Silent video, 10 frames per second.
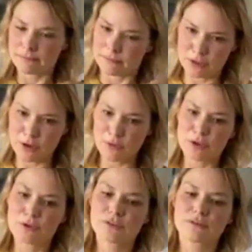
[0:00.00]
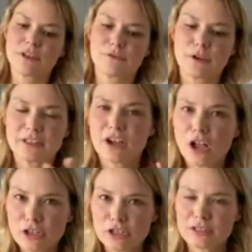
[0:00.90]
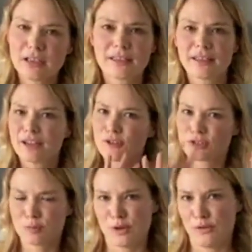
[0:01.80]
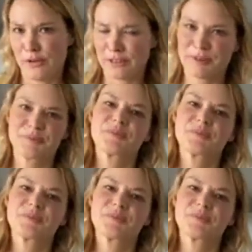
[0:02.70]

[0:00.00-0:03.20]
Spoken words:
use different colors, I think it looks perfect.